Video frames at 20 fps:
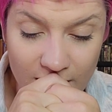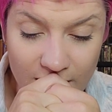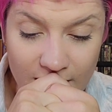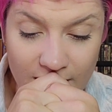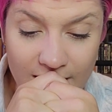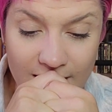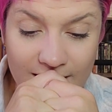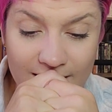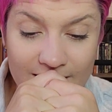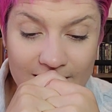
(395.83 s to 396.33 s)

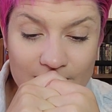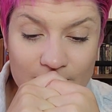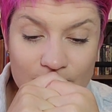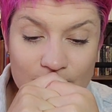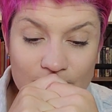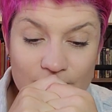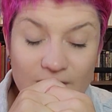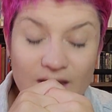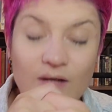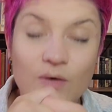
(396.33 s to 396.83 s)

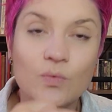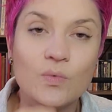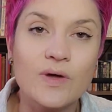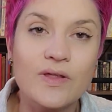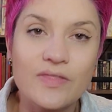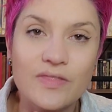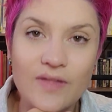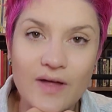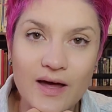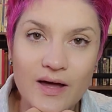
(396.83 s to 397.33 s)
Um, and
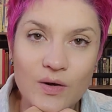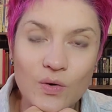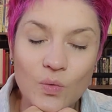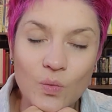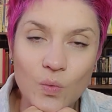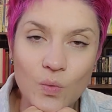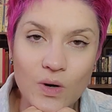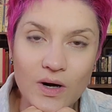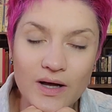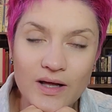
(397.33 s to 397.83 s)
with that,
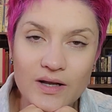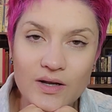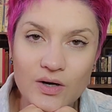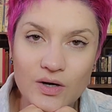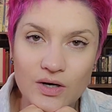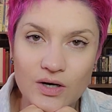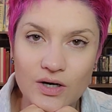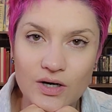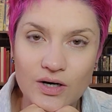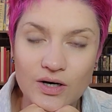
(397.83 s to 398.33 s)
what
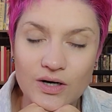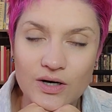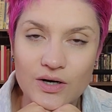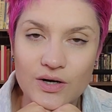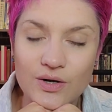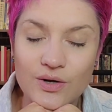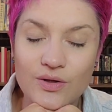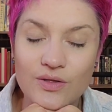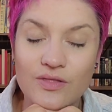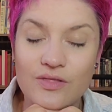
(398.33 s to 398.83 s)

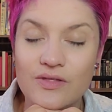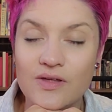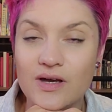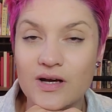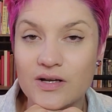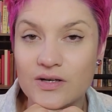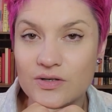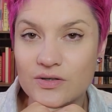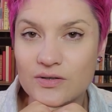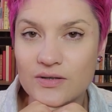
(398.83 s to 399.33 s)
are the
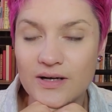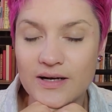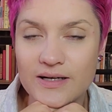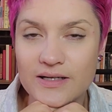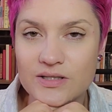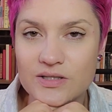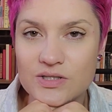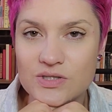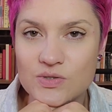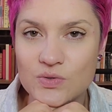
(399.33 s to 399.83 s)

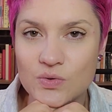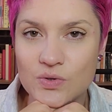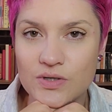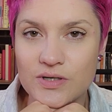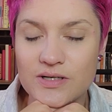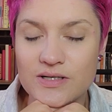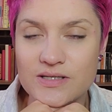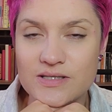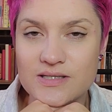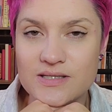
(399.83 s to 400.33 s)
underlying
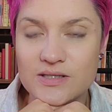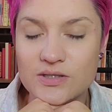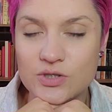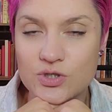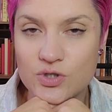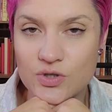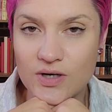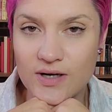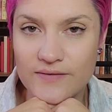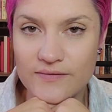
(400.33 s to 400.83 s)
stories
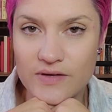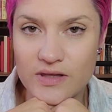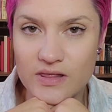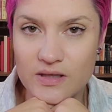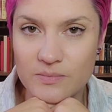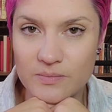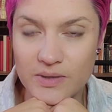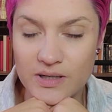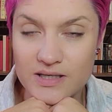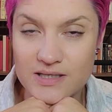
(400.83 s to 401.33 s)
driving the
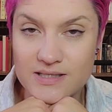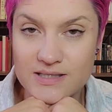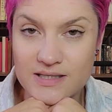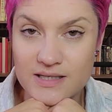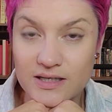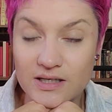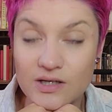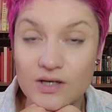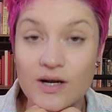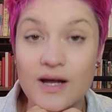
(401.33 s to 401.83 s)
bus
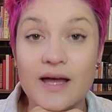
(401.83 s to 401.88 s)
here?